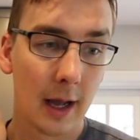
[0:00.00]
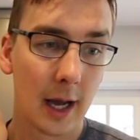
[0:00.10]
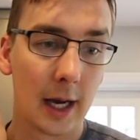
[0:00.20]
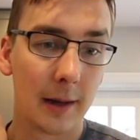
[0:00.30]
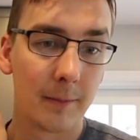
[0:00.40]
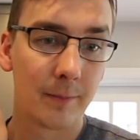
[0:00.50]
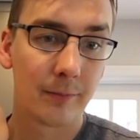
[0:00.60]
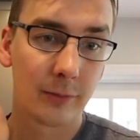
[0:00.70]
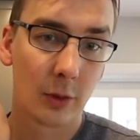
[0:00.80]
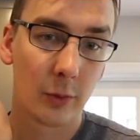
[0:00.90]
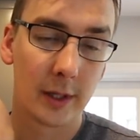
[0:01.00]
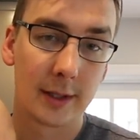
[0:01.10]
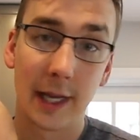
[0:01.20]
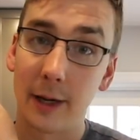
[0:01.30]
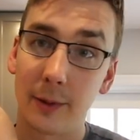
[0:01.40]
um, we
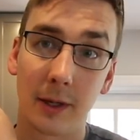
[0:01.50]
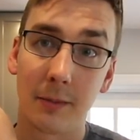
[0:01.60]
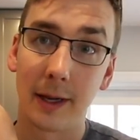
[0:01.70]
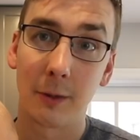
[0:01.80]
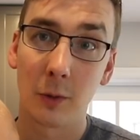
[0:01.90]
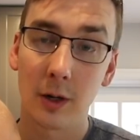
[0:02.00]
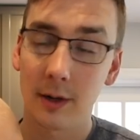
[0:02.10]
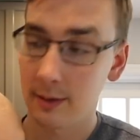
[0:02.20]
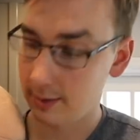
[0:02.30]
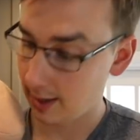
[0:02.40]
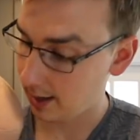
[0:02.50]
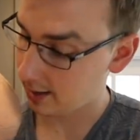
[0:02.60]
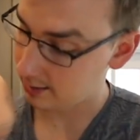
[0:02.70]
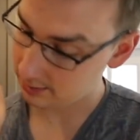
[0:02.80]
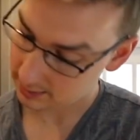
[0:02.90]
decided we could make it work
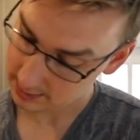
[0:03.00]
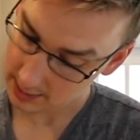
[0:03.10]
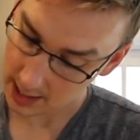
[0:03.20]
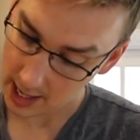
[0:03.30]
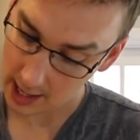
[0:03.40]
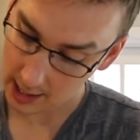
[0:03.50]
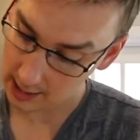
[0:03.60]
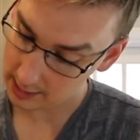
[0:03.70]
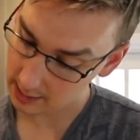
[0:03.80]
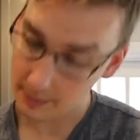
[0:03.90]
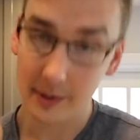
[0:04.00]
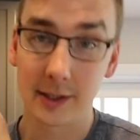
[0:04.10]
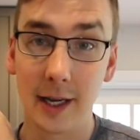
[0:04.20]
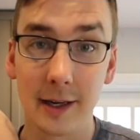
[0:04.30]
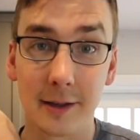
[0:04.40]
and I am
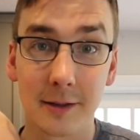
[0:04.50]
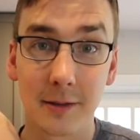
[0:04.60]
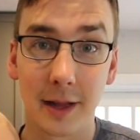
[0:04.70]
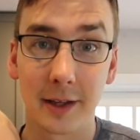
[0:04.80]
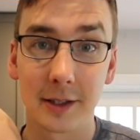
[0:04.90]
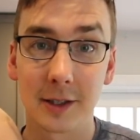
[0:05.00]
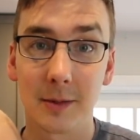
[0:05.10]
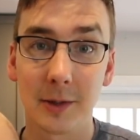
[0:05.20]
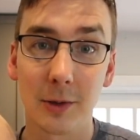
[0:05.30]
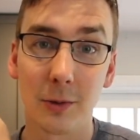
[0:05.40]
excited. I think it's gonna be